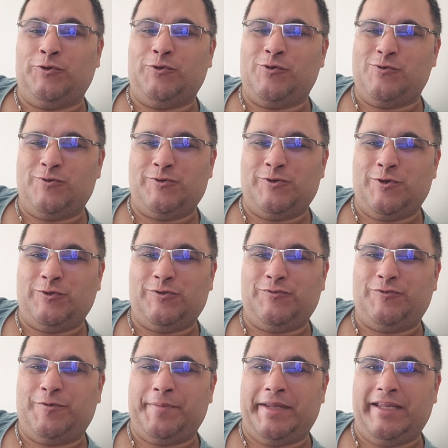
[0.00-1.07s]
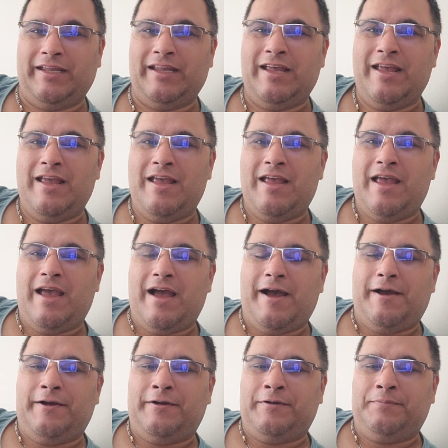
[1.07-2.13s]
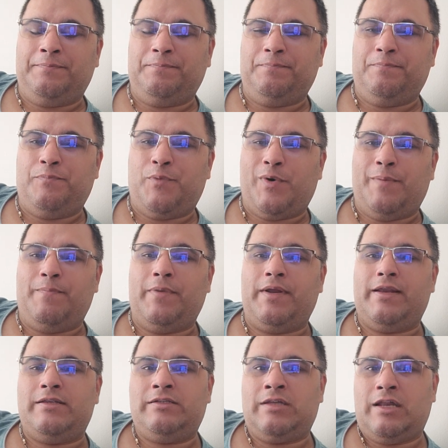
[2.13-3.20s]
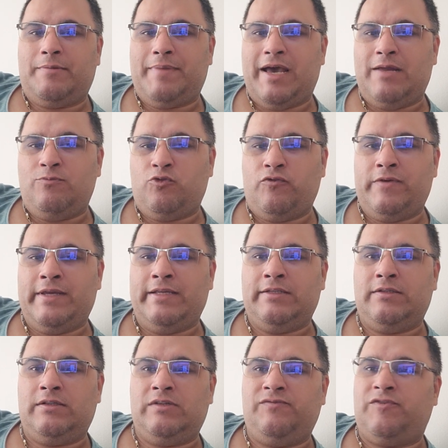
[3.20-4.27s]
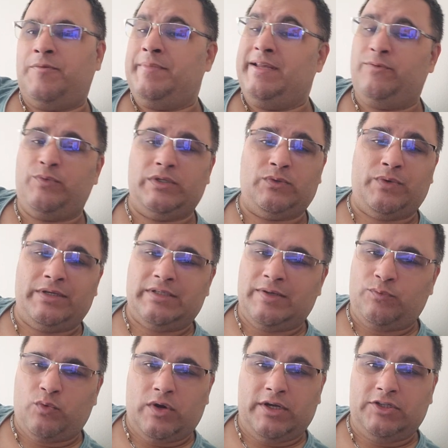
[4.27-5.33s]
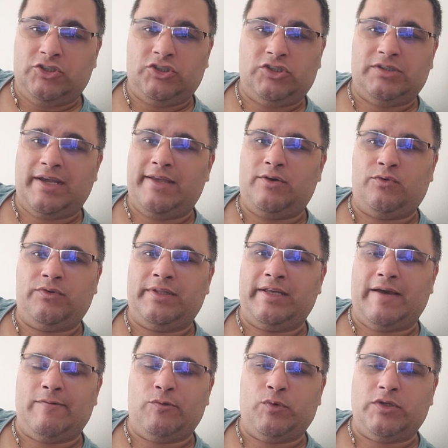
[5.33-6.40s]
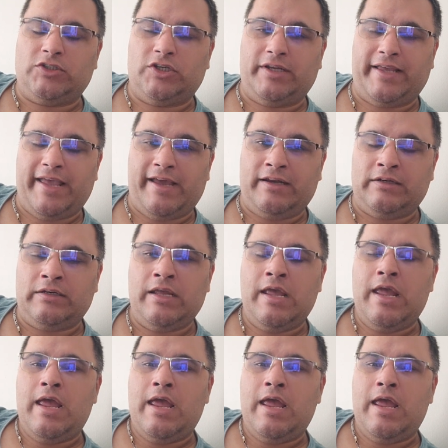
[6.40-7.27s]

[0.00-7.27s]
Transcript: those notes for me. But it's not a bad movie. It's, for me, it was a one-time watch. I don't think I would watch it again.